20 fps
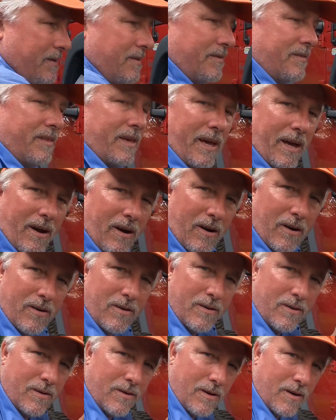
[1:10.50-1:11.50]
They
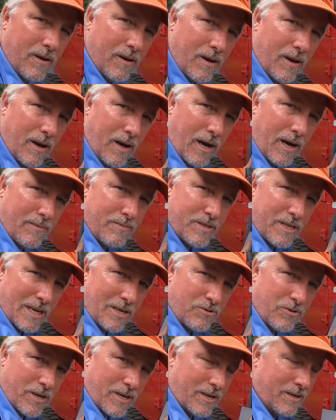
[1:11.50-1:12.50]
are
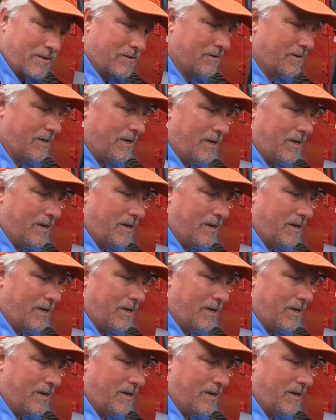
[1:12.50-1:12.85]
hub-centric,